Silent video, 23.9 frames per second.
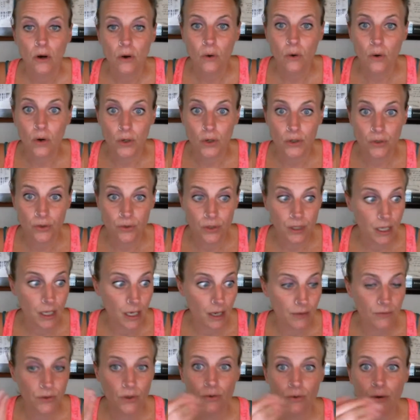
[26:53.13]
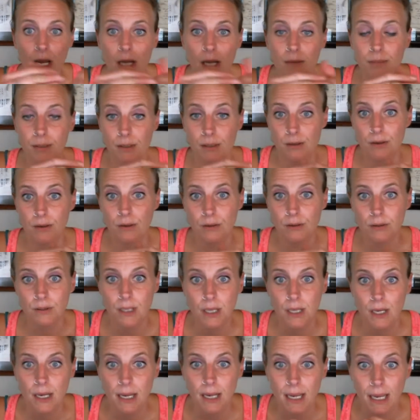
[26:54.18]
or you can have your red pill
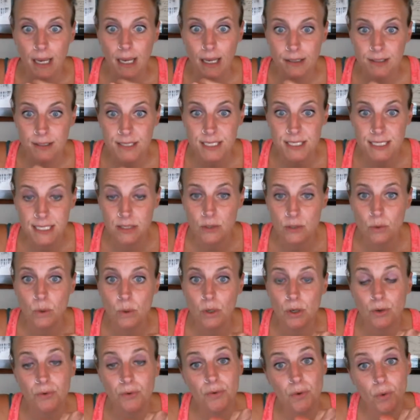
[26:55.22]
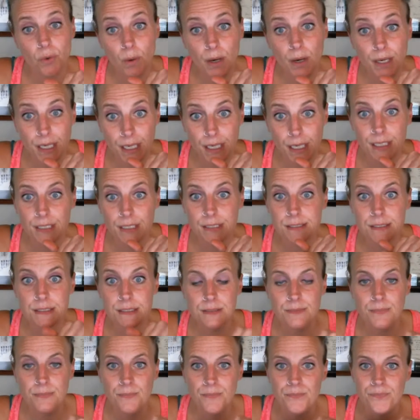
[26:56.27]
and see the world for what it is.